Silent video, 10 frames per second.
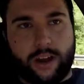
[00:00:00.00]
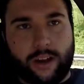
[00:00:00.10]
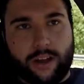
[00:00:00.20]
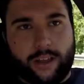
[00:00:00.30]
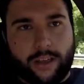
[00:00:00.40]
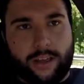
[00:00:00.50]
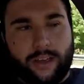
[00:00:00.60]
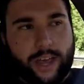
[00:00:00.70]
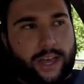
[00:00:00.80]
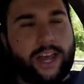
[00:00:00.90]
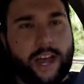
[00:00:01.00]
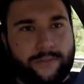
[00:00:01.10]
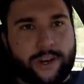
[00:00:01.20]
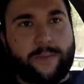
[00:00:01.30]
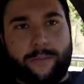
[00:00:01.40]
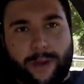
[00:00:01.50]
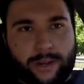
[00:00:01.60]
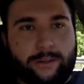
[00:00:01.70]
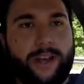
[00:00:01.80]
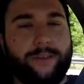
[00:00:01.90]
And now I've turned my
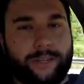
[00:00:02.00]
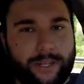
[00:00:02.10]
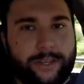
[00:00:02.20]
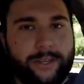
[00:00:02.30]
mind around.